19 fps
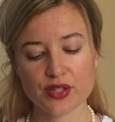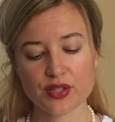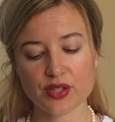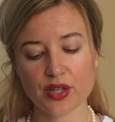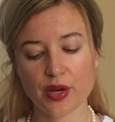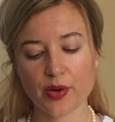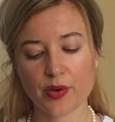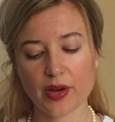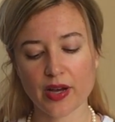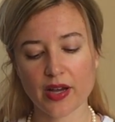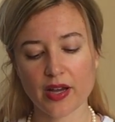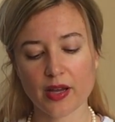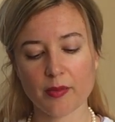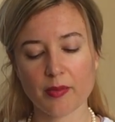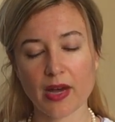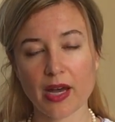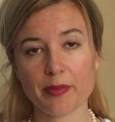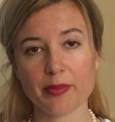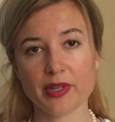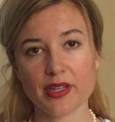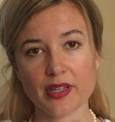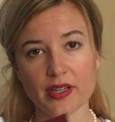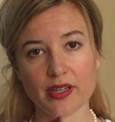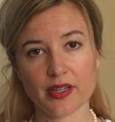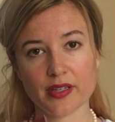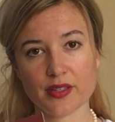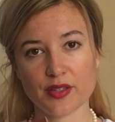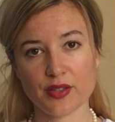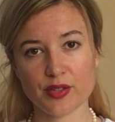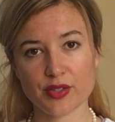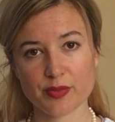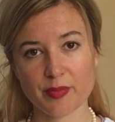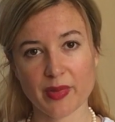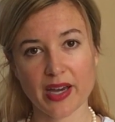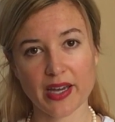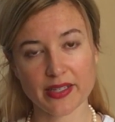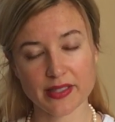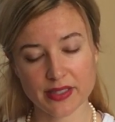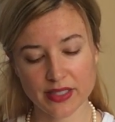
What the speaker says: So I'm going to use my